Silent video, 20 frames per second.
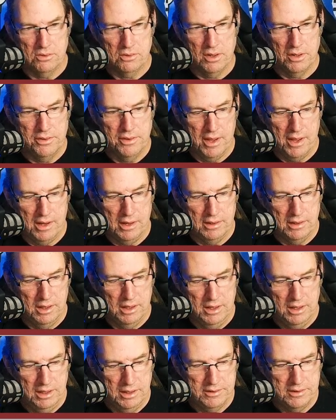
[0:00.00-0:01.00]
Run that,
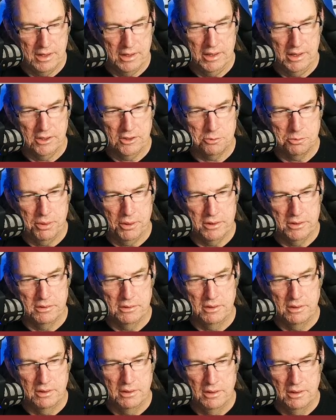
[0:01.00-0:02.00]
hit that X
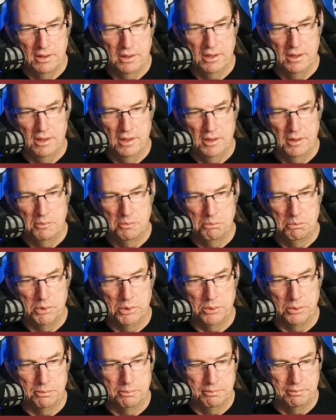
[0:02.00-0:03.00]
button,
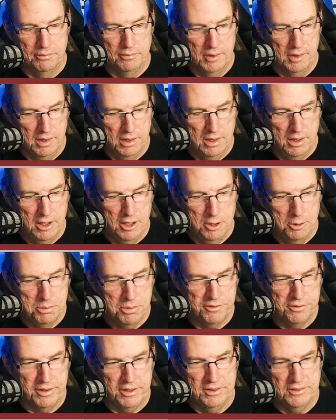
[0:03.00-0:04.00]
boom. But
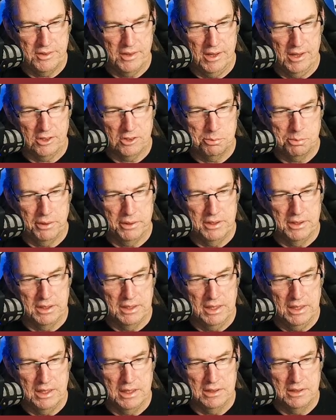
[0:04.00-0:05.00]
if I hit the X button
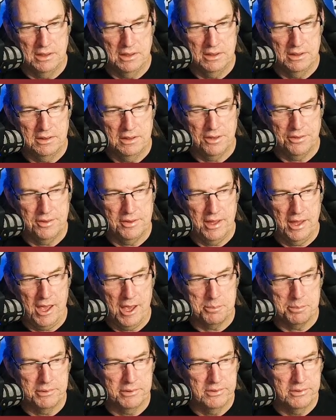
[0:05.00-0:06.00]
again, nothing
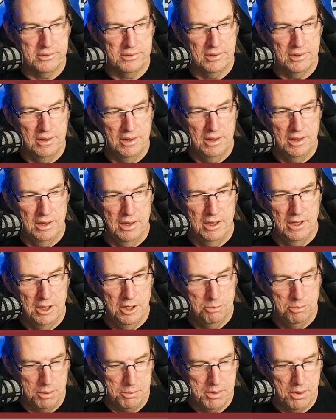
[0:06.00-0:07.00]
happens.
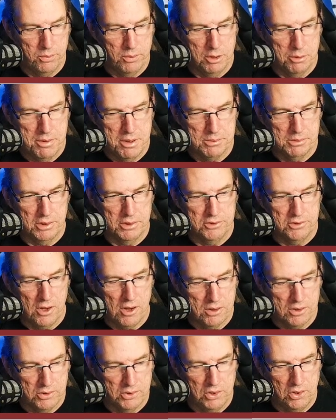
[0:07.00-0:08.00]
Maybe I want to be able to
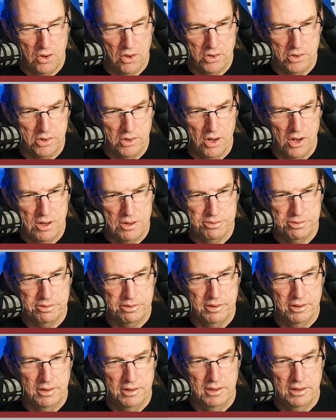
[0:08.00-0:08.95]
toggle it on and off.